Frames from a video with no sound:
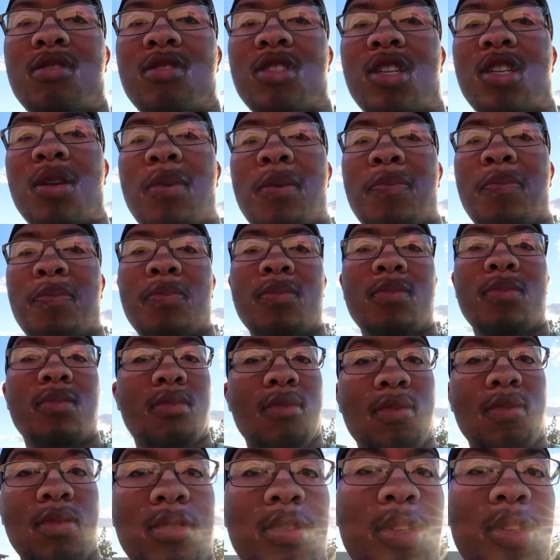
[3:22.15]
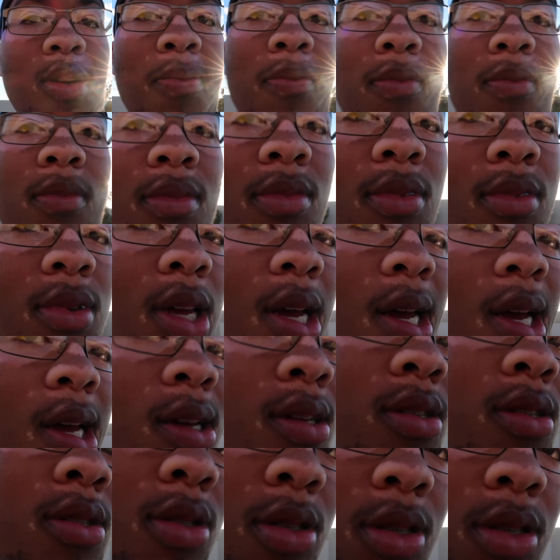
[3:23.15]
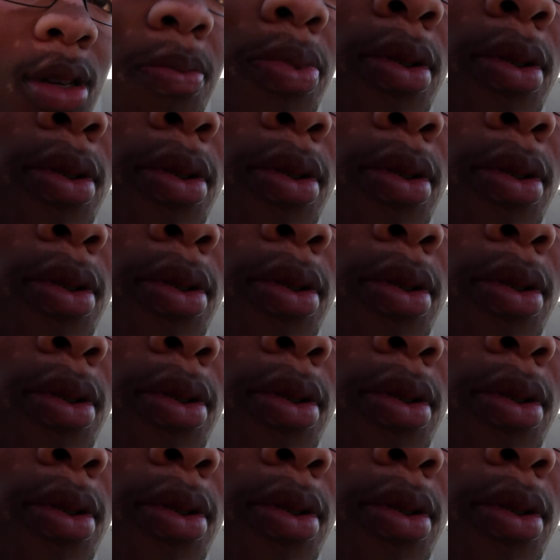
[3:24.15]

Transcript: She be she yeah, she